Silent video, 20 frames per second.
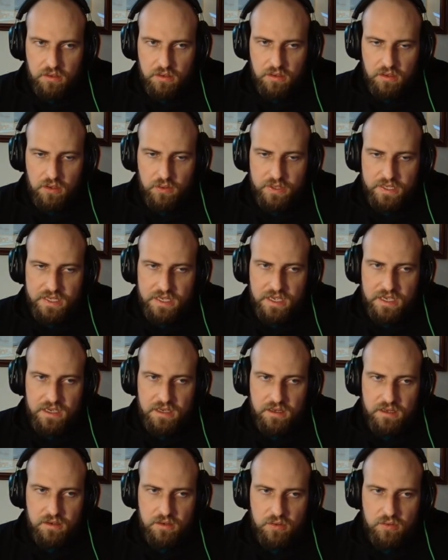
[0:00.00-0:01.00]
Oh, he
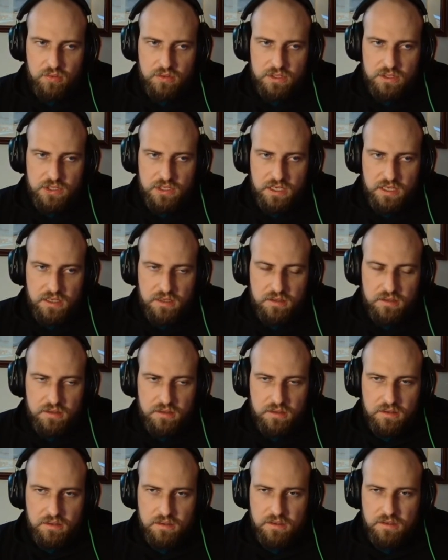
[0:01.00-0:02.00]
can't. Holy shit.
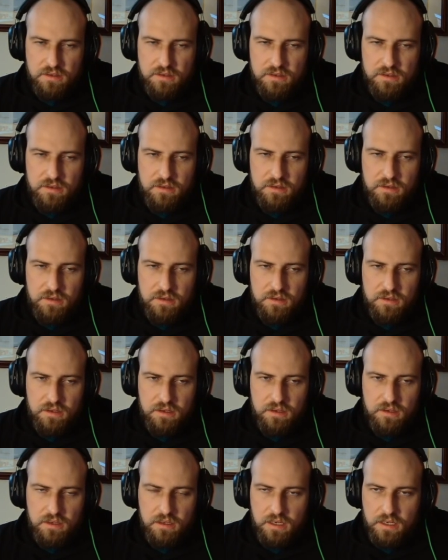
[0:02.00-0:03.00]

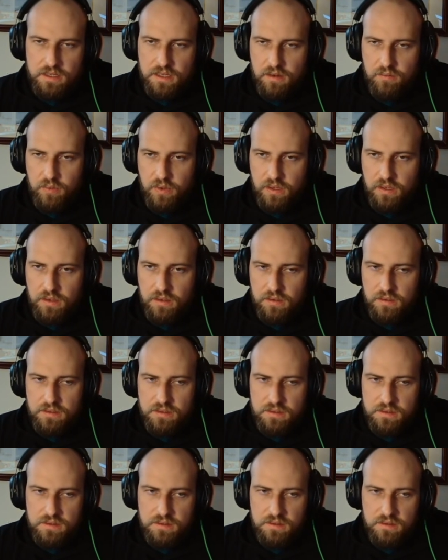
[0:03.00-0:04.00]
And then what?
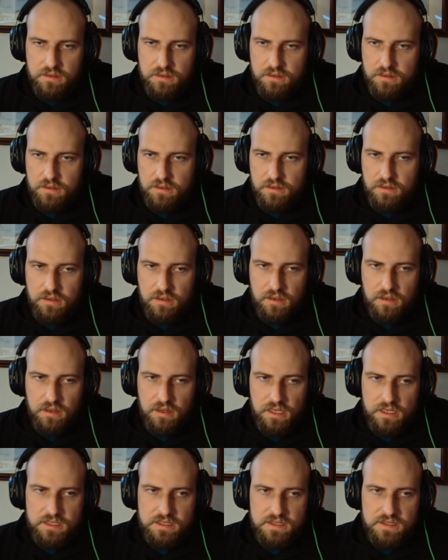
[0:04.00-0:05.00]

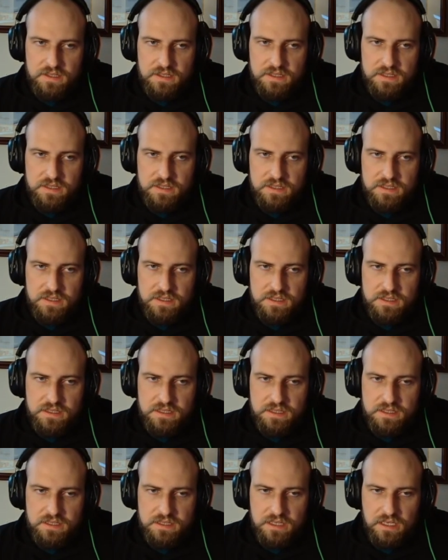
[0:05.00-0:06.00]
Knight
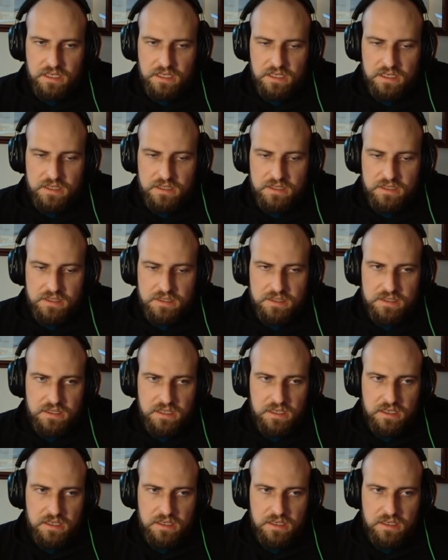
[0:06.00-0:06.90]
c6.